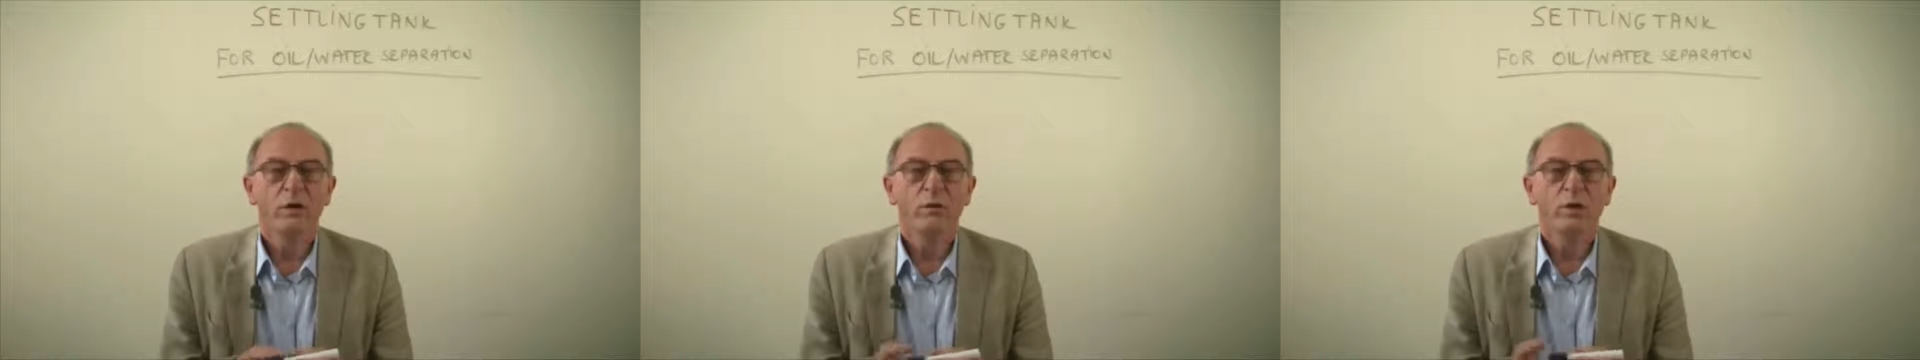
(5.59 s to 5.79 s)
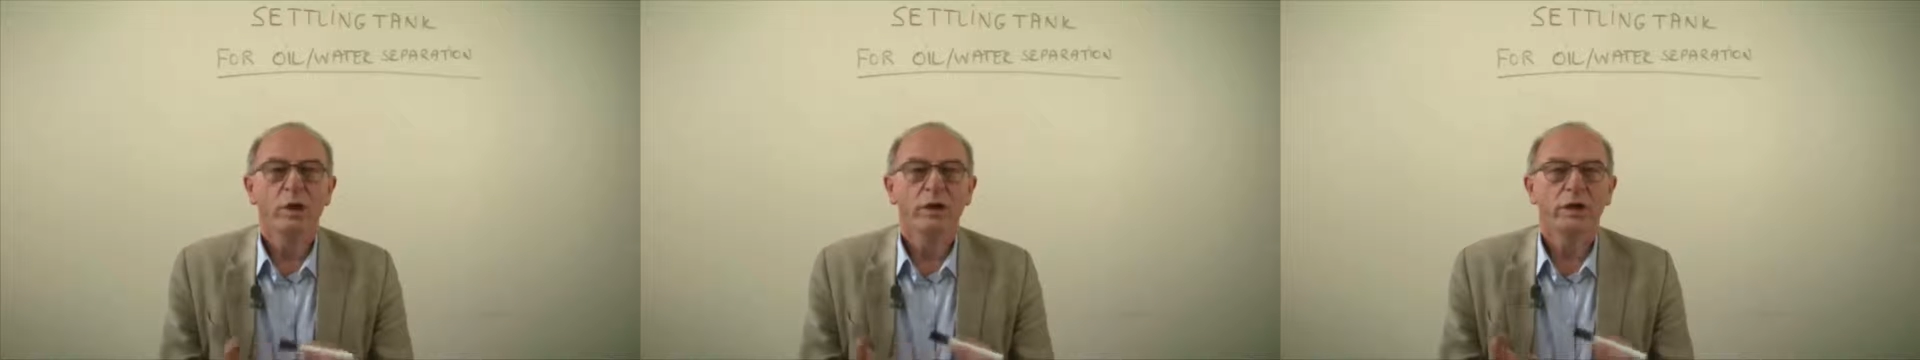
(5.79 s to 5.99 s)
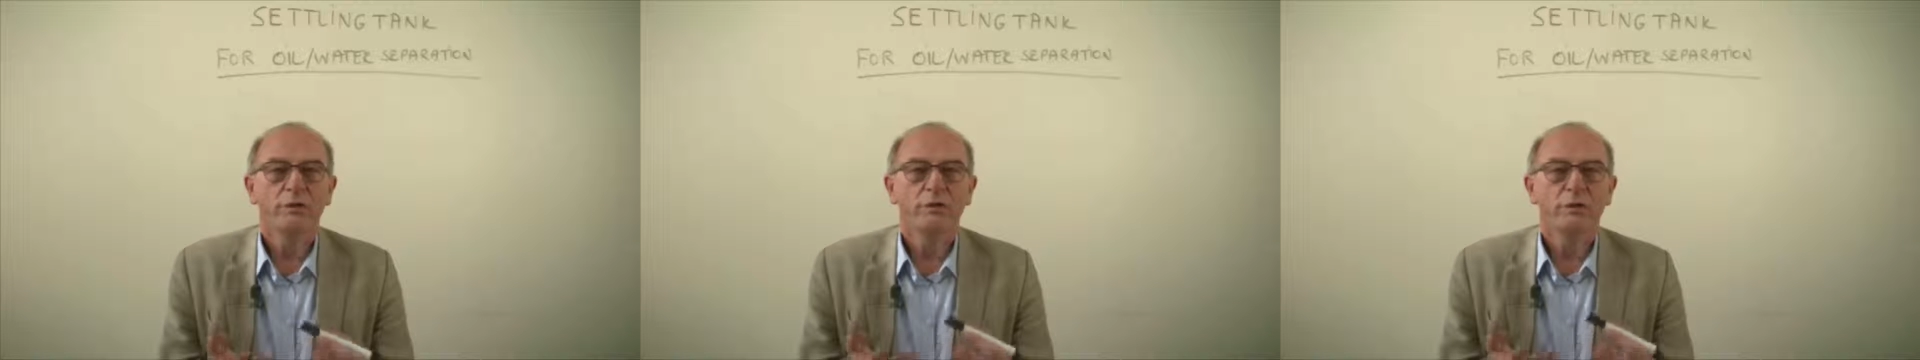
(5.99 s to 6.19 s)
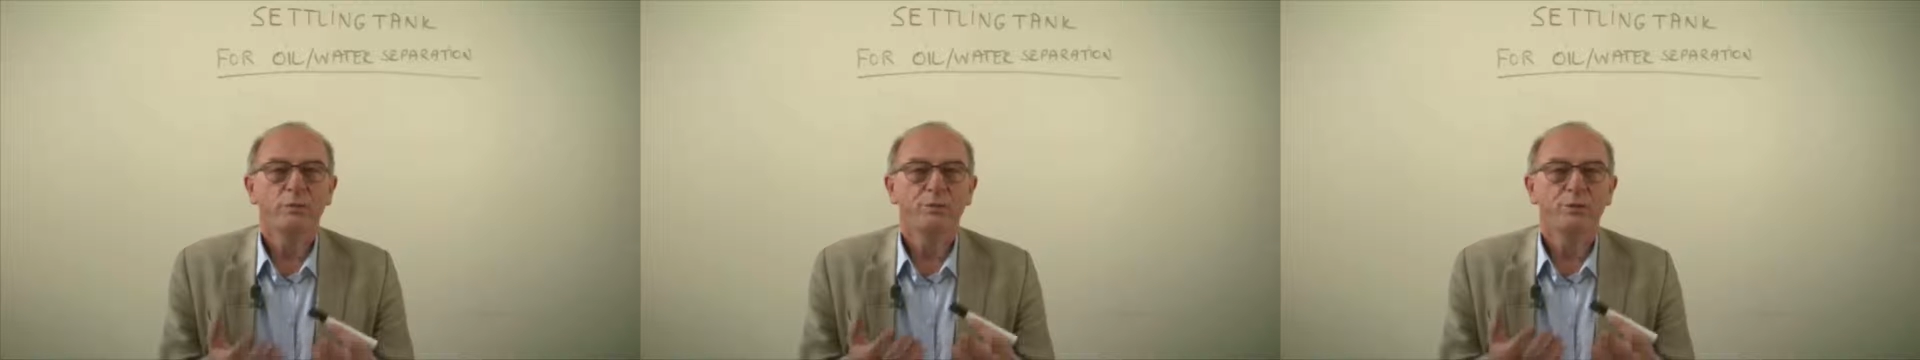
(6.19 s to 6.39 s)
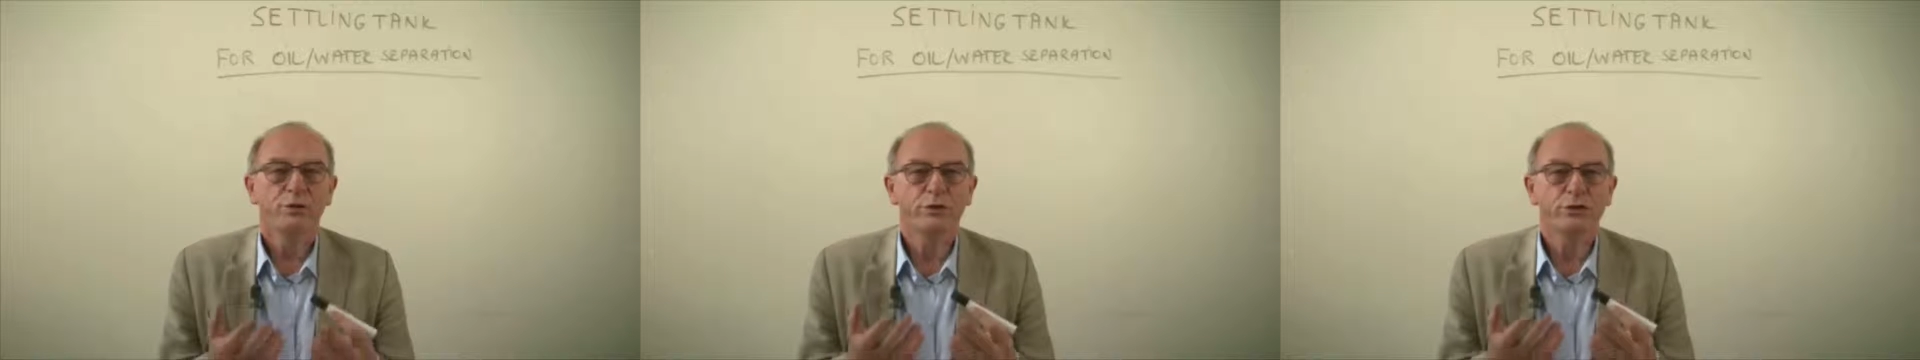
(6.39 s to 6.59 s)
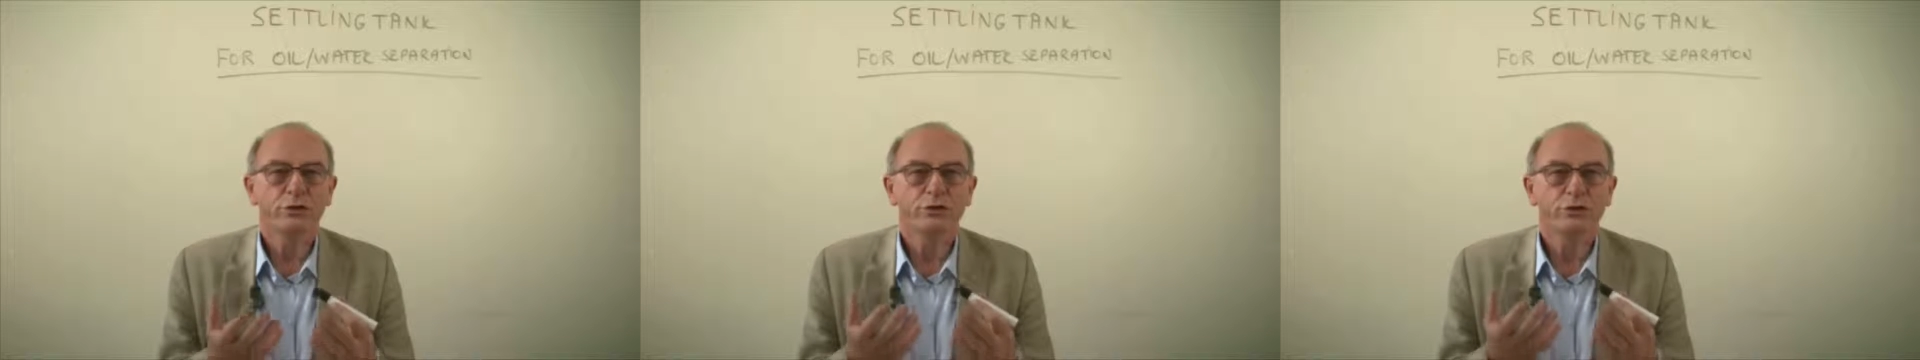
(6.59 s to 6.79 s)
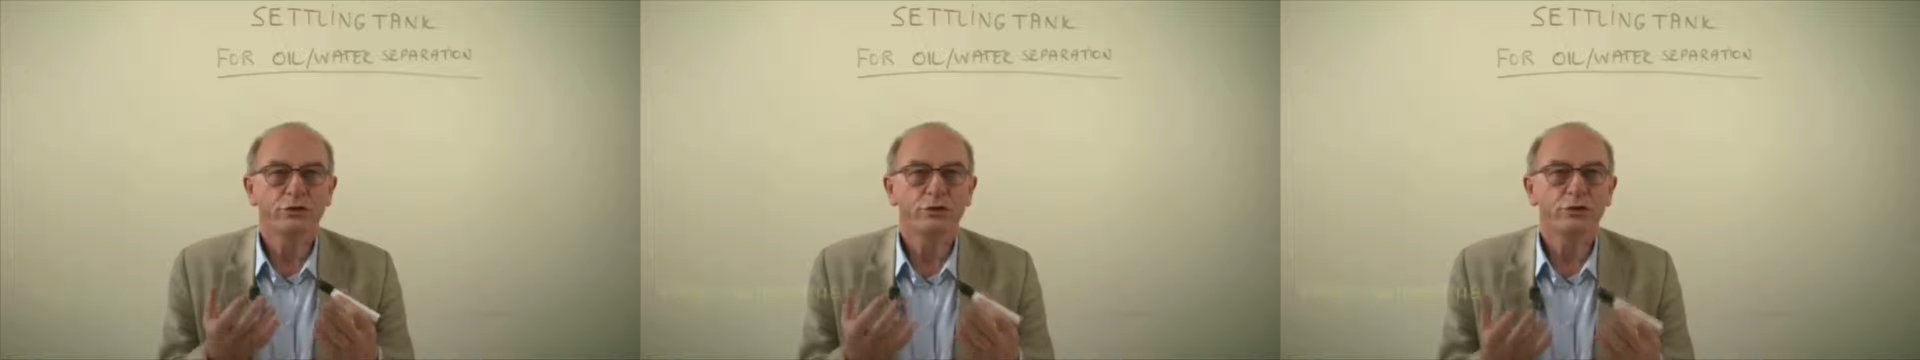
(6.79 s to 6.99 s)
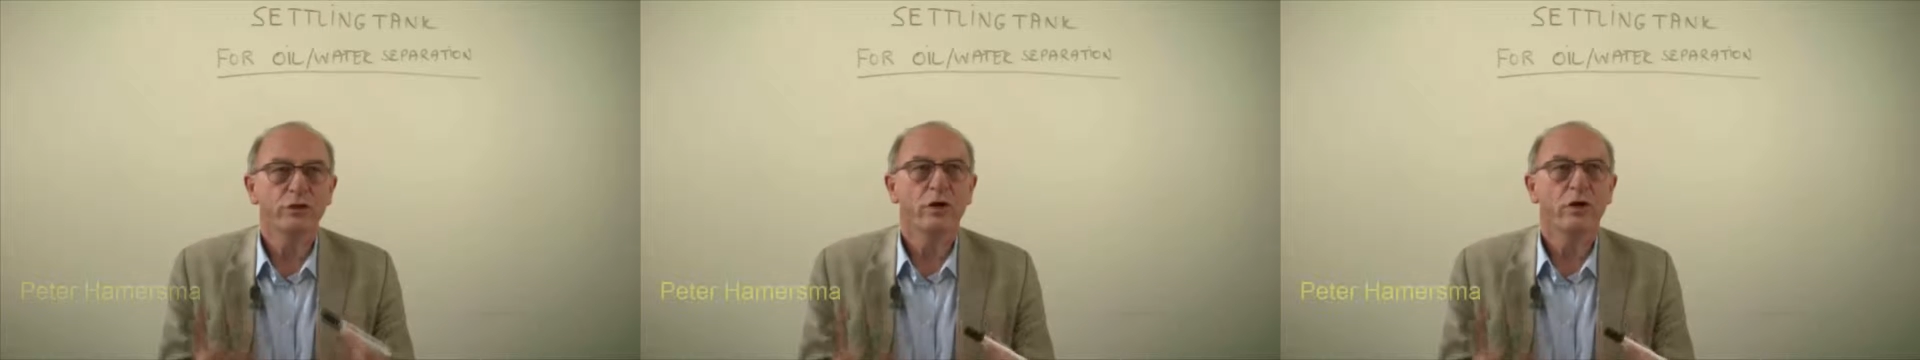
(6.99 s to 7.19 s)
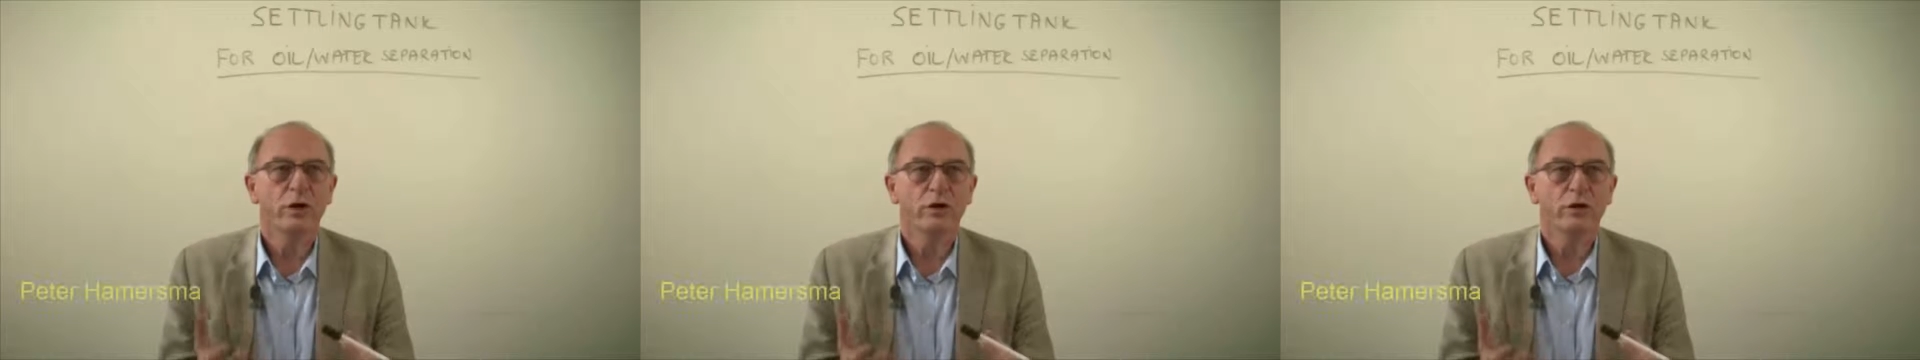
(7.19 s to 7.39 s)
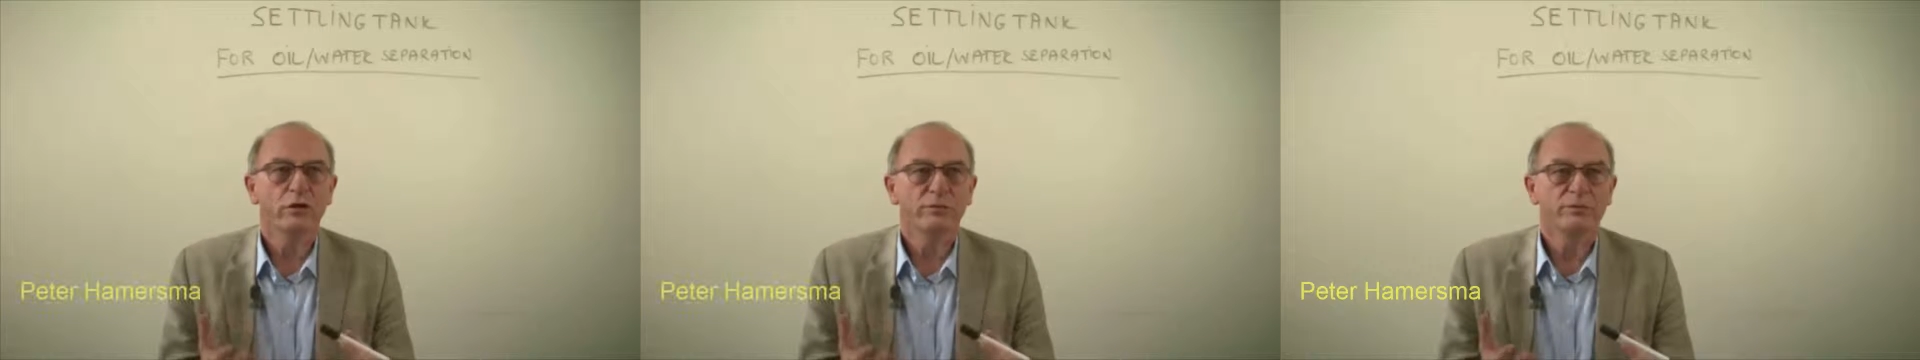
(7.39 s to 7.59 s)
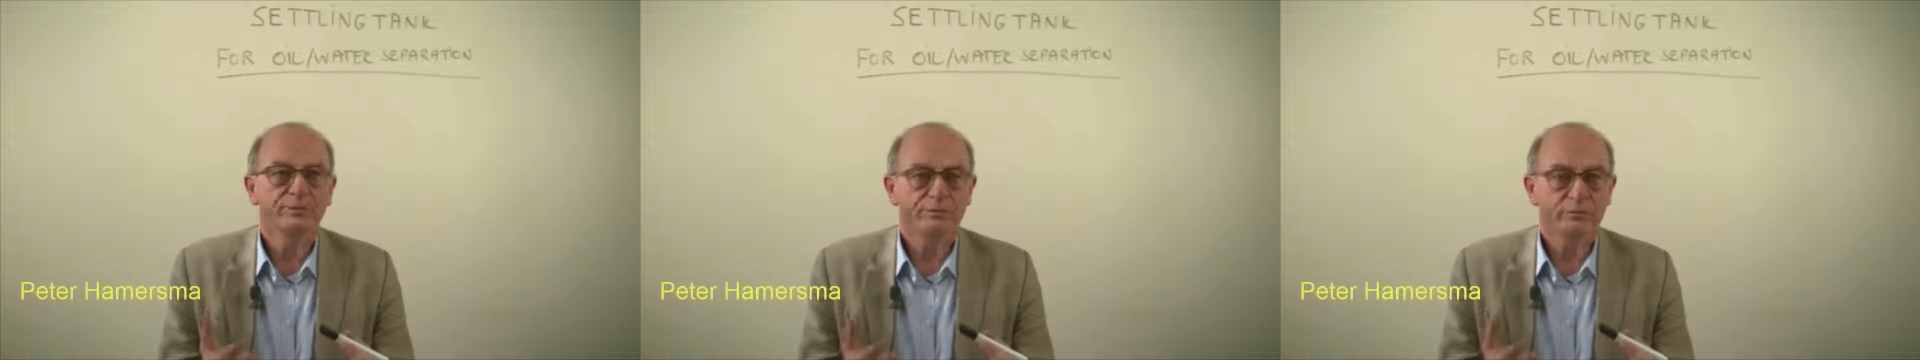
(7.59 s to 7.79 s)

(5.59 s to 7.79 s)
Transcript: Well, if you produce crude oil,